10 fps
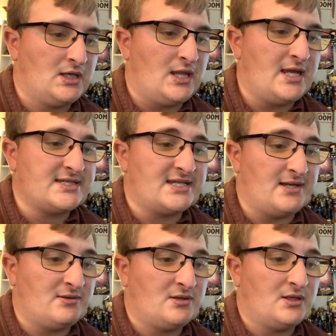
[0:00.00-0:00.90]

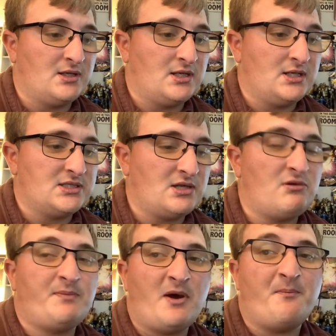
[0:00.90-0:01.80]
Alexa, tell
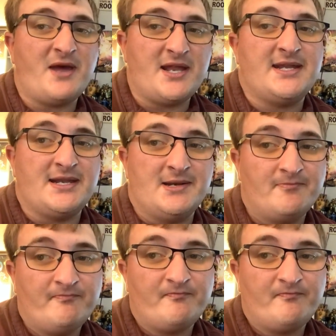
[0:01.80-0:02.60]
me about Benin.